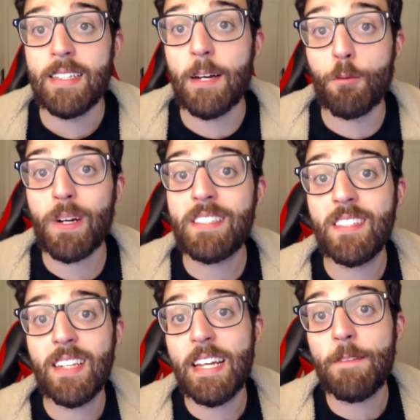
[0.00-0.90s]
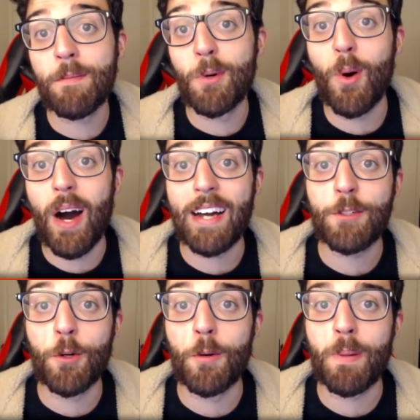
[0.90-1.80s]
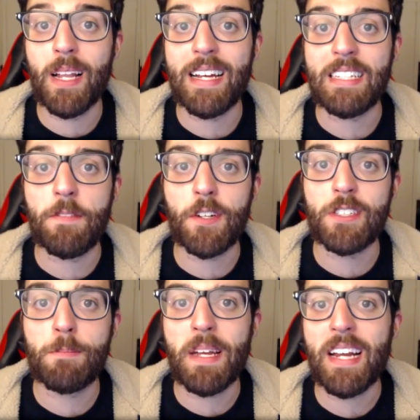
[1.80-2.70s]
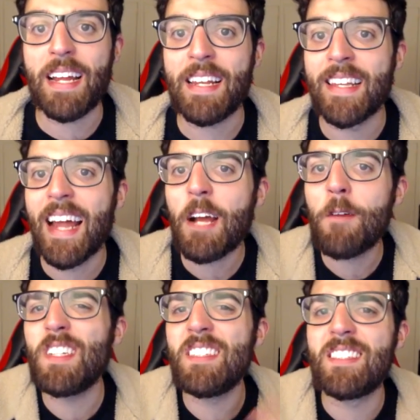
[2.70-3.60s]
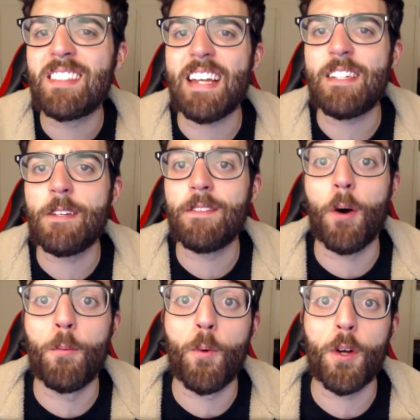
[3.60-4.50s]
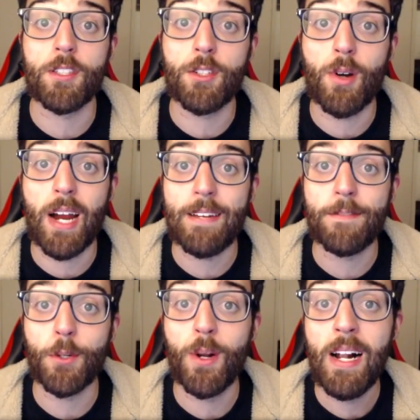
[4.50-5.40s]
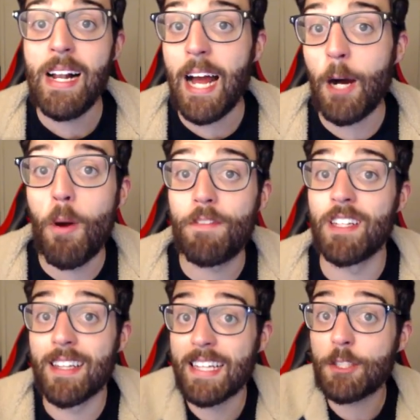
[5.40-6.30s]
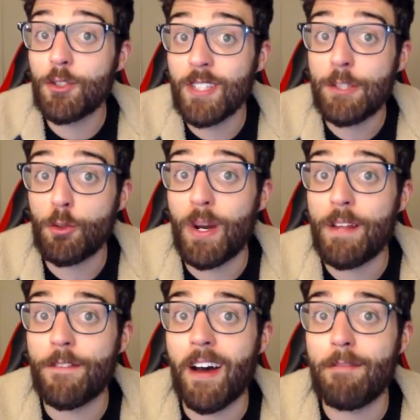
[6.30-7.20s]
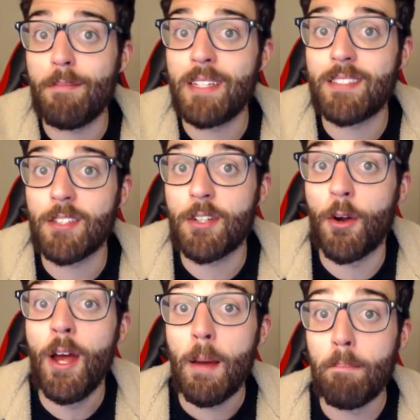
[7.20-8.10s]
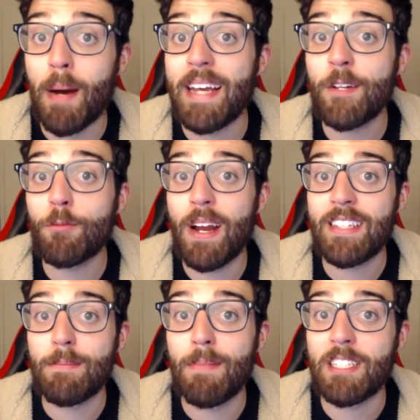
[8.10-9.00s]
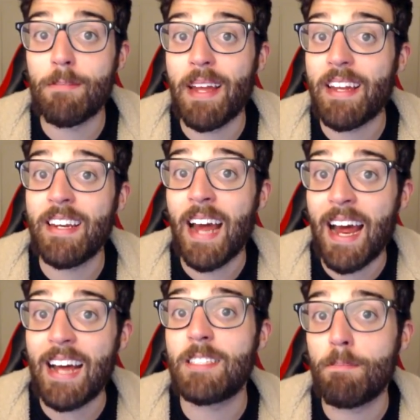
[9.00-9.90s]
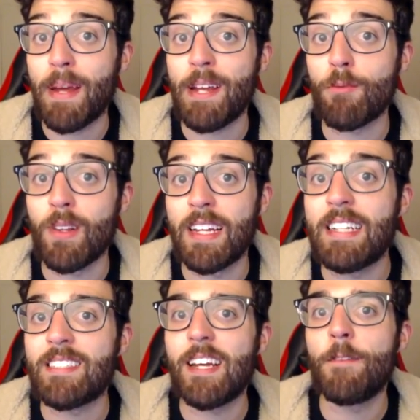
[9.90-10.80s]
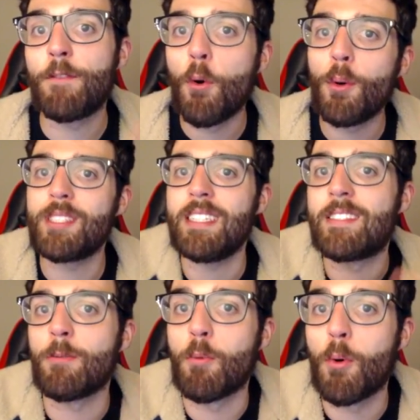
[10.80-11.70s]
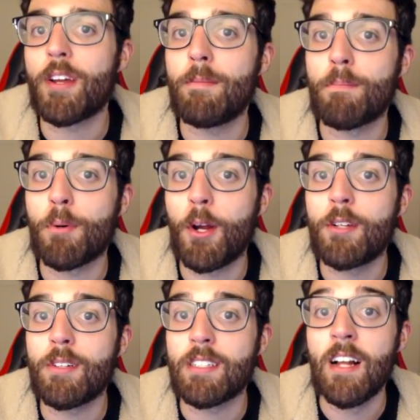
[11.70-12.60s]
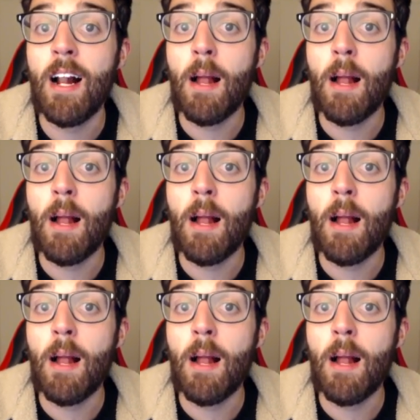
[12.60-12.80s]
Now recently, for more hardcore players, there has been a lack of an incentive on what to grind for. However, literally 25 minutes ago, beta ranked matchmaking has been released, and of course it's a work in progress,